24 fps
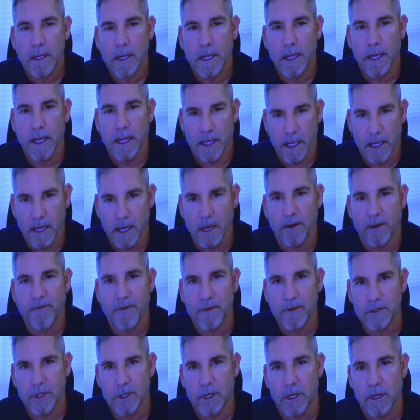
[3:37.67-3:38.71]
and got
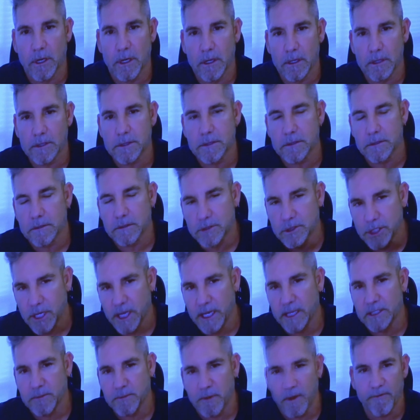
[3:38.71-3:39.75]
off the drugs,
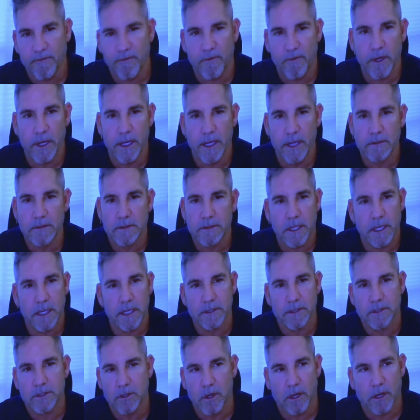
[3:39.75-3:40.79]
changed my friends,
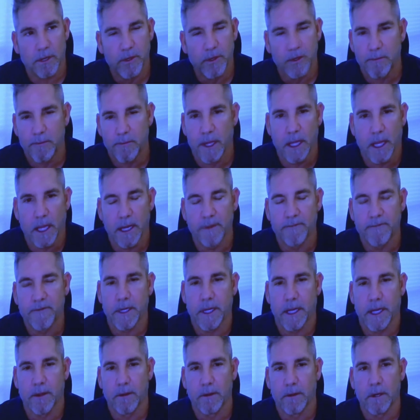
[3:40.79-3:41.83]
and started putting my life
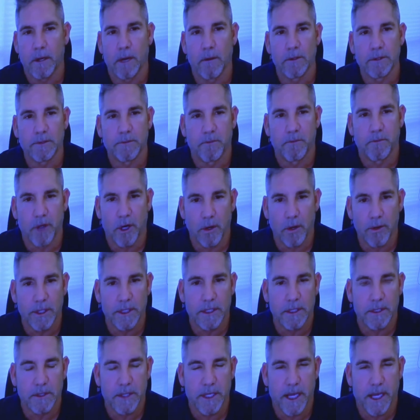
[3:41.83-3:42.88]
together. I was broke
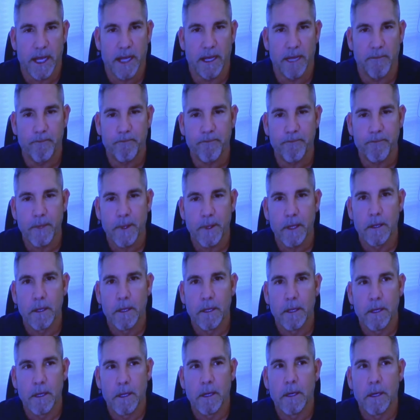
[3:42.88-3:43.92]
at the time,
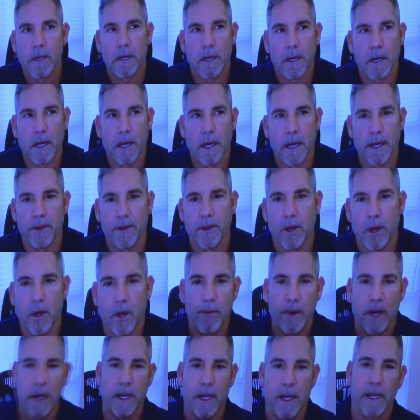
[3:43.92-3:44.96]
had no
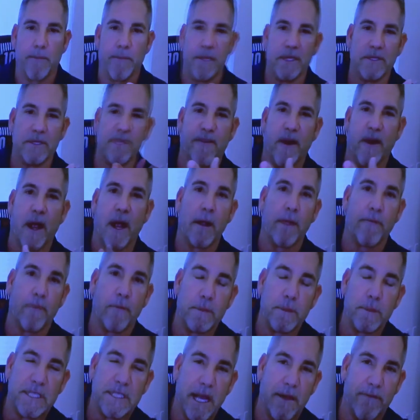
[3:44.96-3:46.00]
money, had been fired from
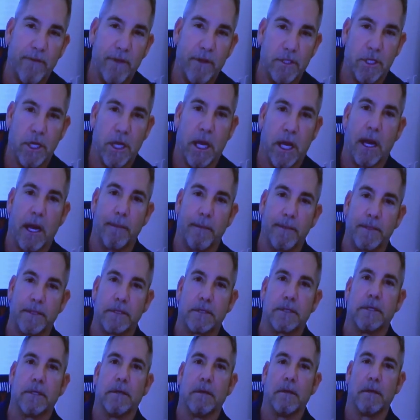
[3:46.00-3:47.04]
7
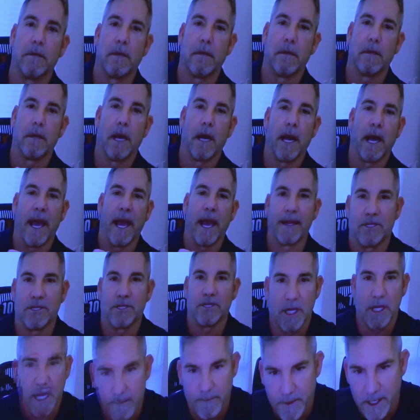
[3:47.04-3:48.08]
jobs. I had a job.
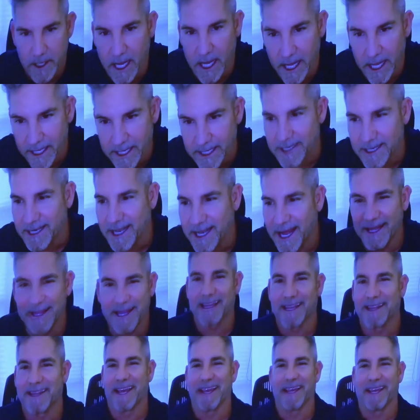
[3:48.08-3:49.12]

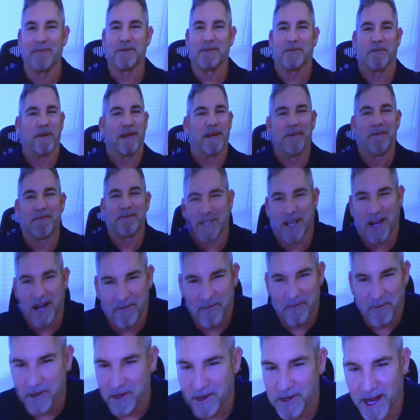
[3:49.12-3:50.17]
It was
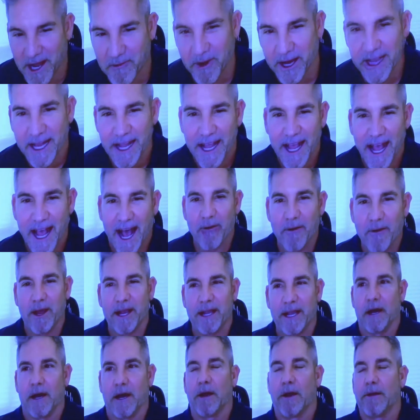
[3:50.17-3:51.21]
awful, dude. I
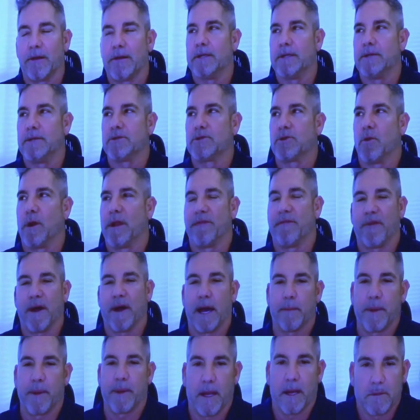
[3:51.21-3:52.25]
weighed 100
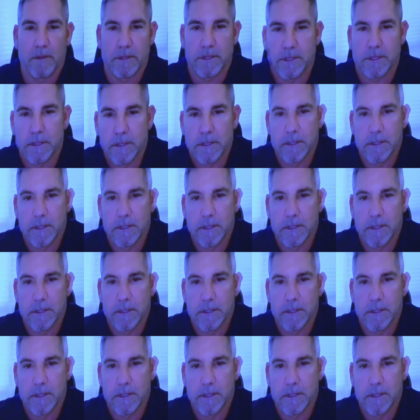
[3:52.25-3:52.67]
pounds.